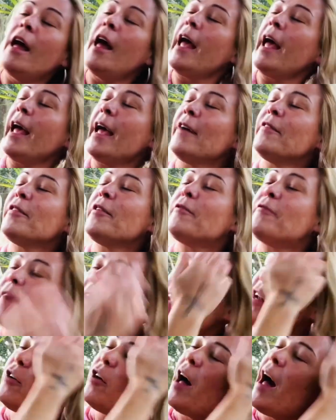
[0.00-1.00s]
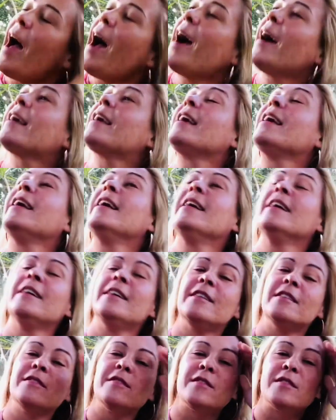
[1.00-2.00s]
And the final hack
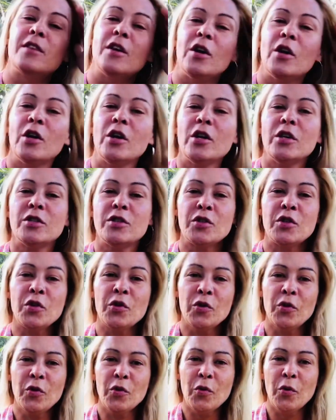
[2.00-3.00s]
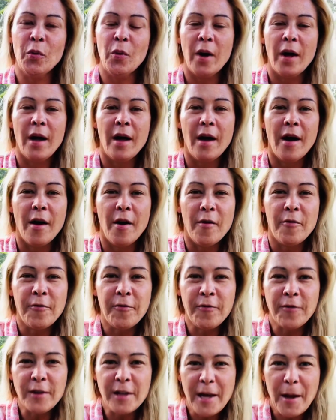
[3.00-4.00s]
is to
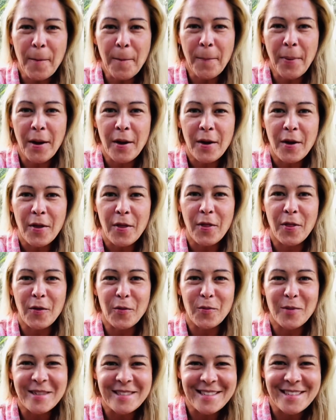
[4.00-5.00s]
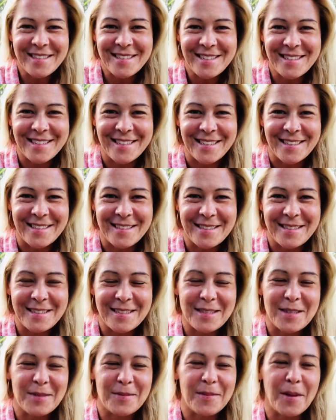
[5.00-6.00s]
flip the
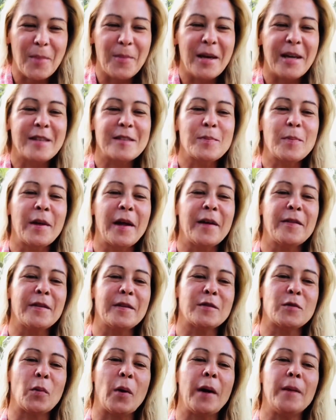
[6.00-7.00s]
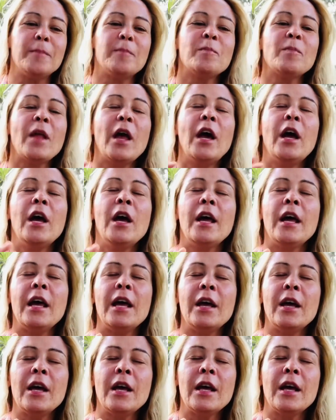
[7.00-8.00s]
resistance. Let me explain this one.
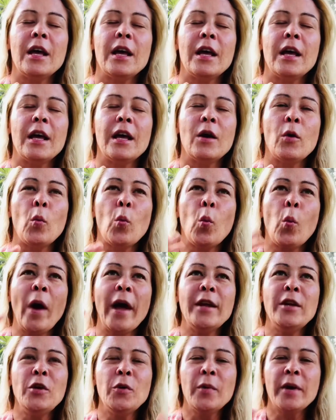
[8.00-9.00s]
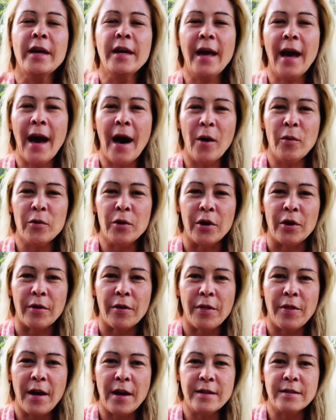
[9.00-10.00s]
When you encounter
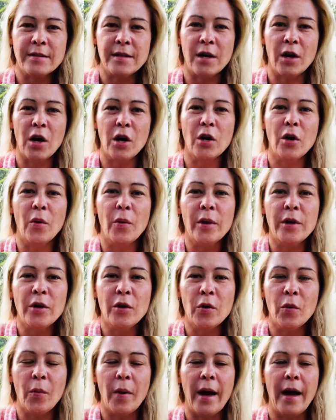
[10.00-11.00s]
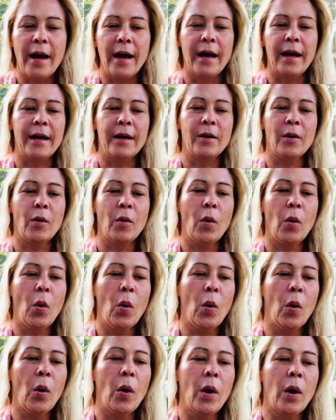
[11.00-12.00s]
things that aren't going your way
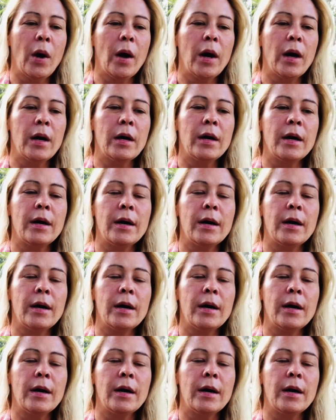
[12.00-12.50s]
or